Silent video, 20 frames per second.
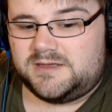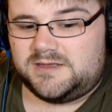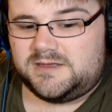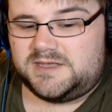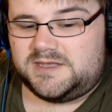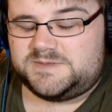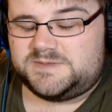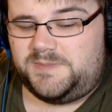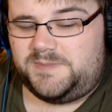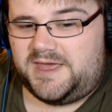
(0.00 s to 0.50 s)

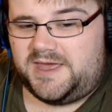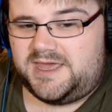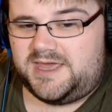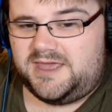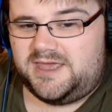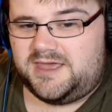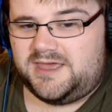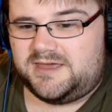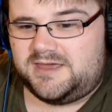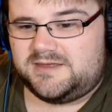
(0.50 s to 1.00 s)
He's
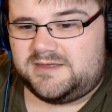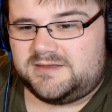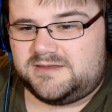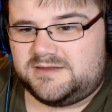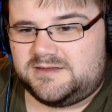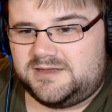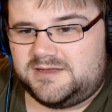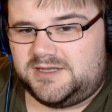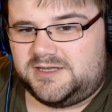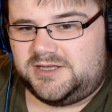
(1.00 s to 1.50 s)
paying her.
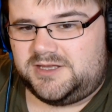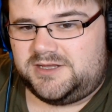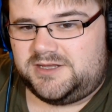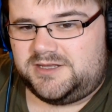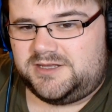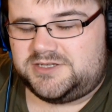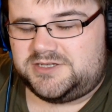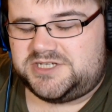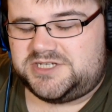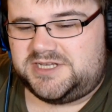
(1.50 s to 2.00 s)

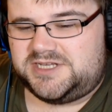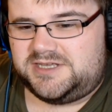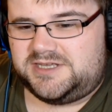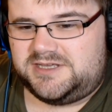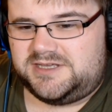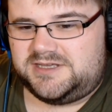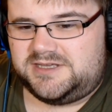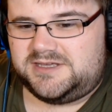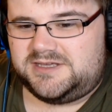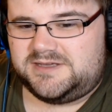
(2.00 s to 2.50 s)

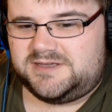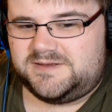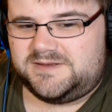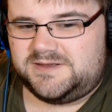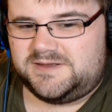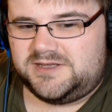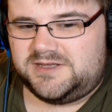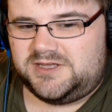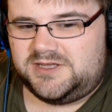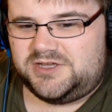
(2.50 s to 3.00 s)
She
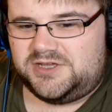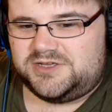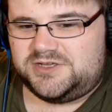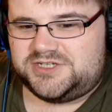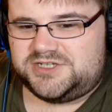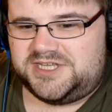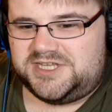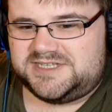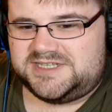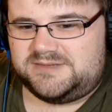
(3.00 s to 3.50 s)

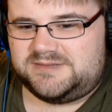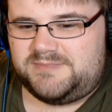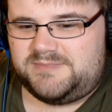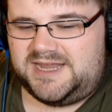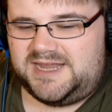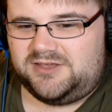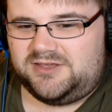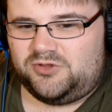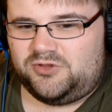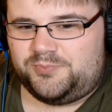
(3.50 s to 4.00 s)
is a
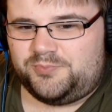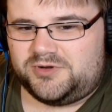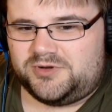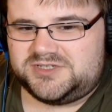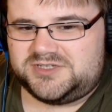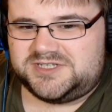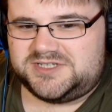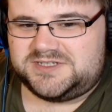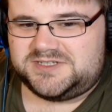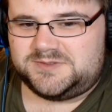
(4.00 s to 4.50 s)
medical
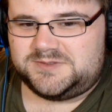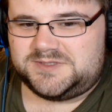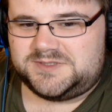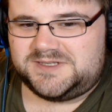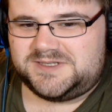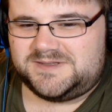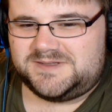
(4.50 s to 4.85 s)
prostitute.